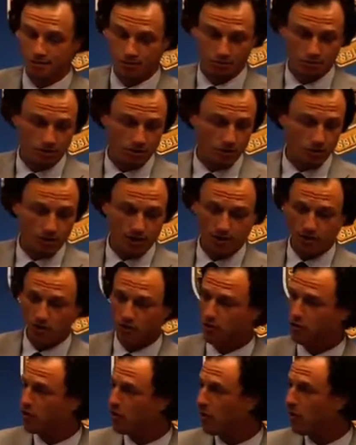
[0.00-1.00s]
There's no
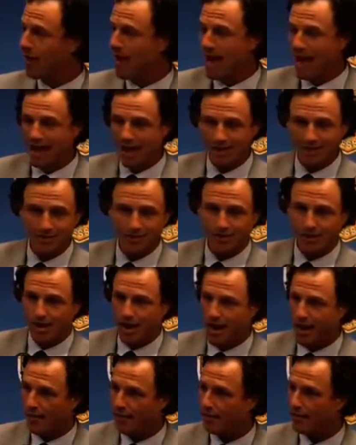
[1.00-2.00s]
external bags or
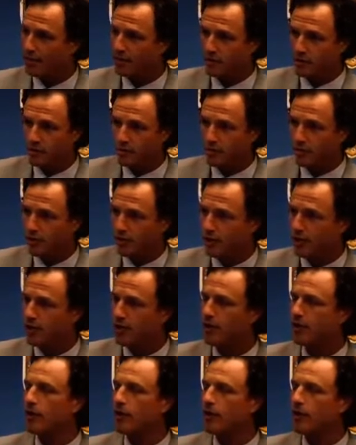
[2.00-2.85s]
catheters to put in.